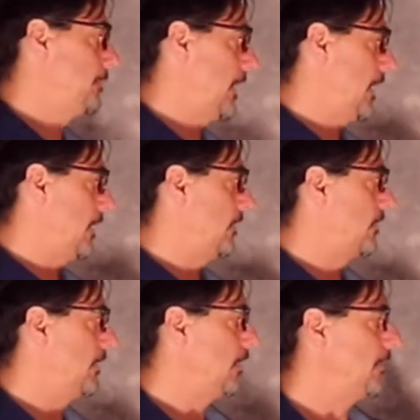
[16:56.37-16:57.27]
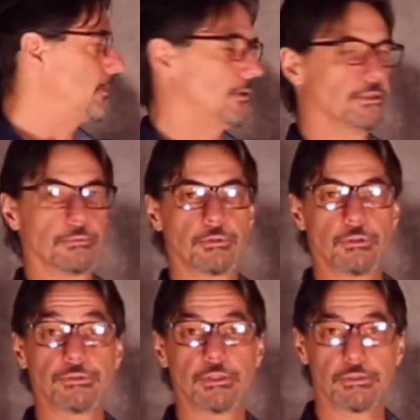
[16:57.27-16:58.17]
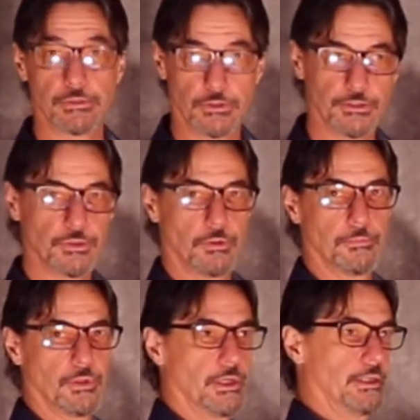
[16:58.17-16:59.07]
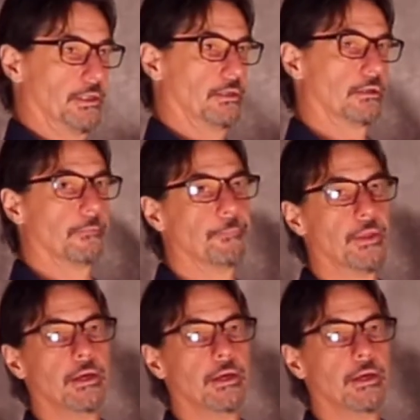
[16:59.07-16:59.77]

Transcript: And the recapitulation process is also implied here,